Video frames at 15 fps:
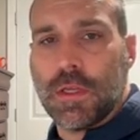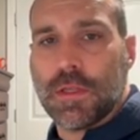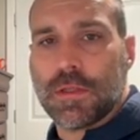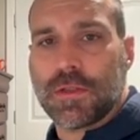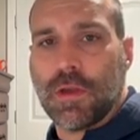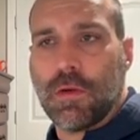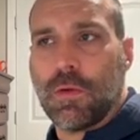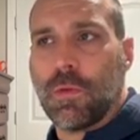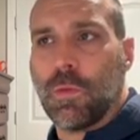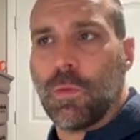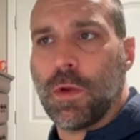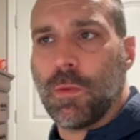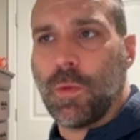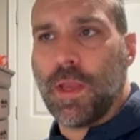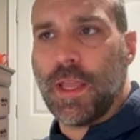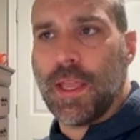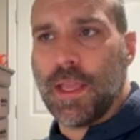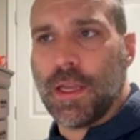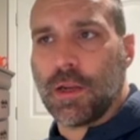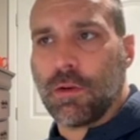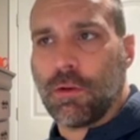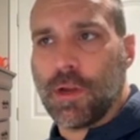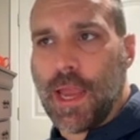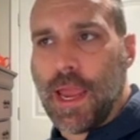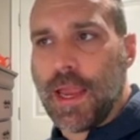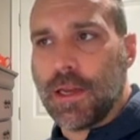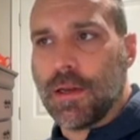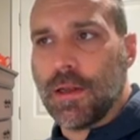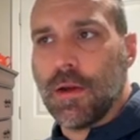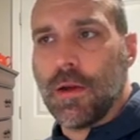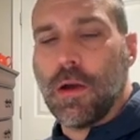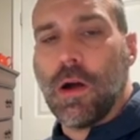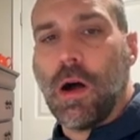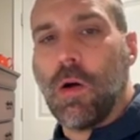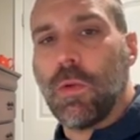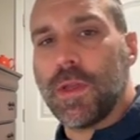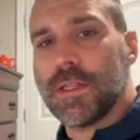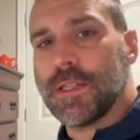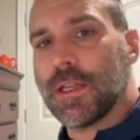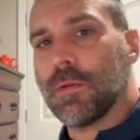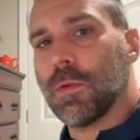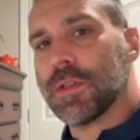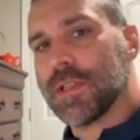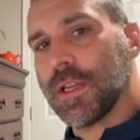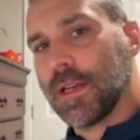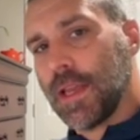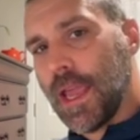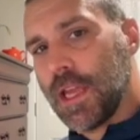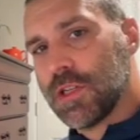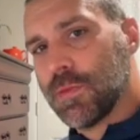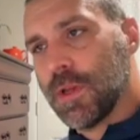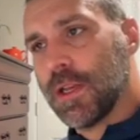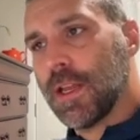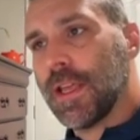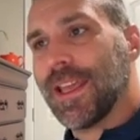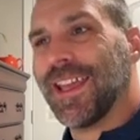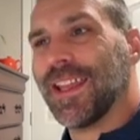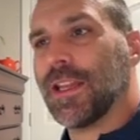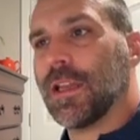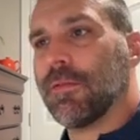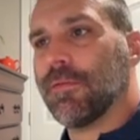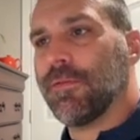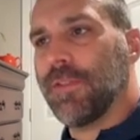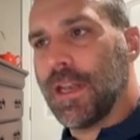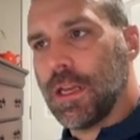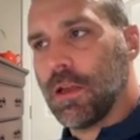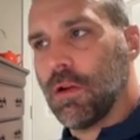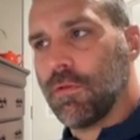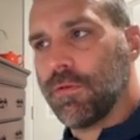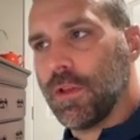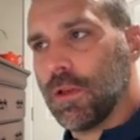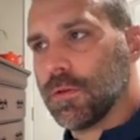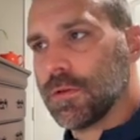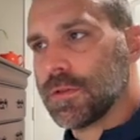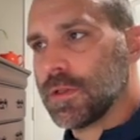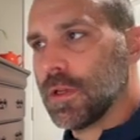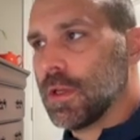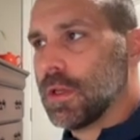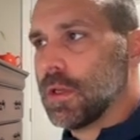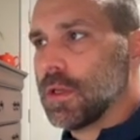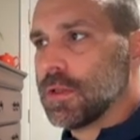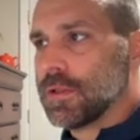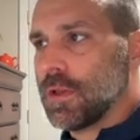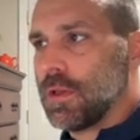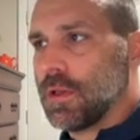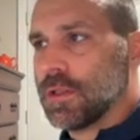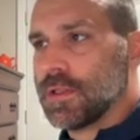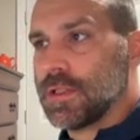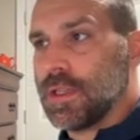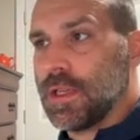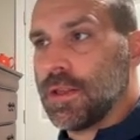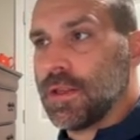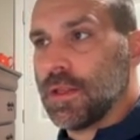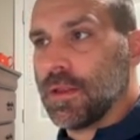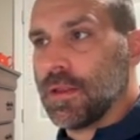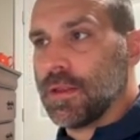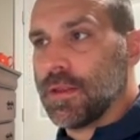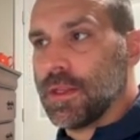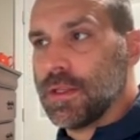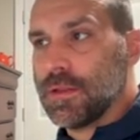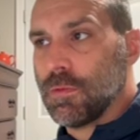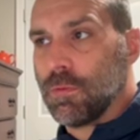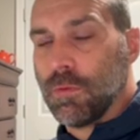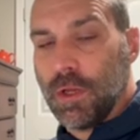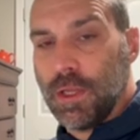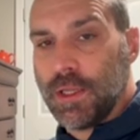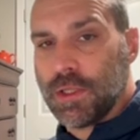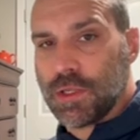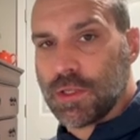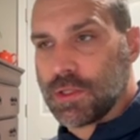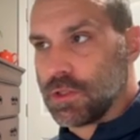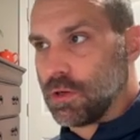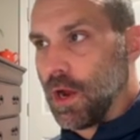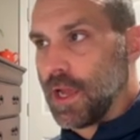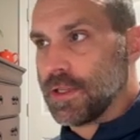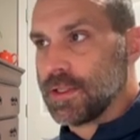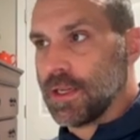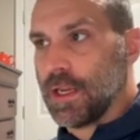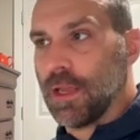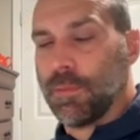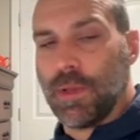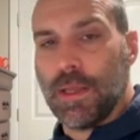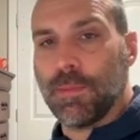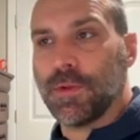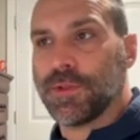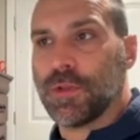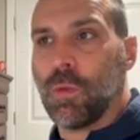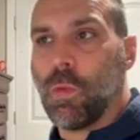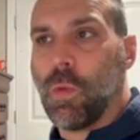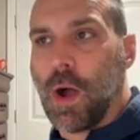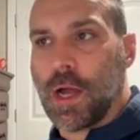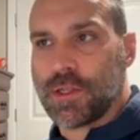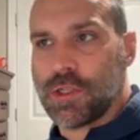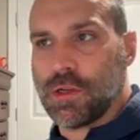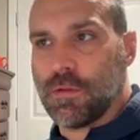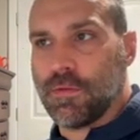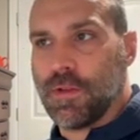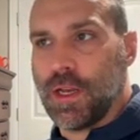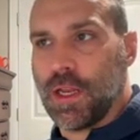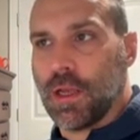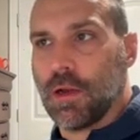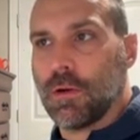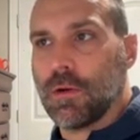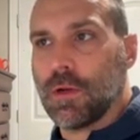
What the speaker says: So when we hit create, all we did was engagement and then video views. So you can see that this really just tries to get people to watch your video.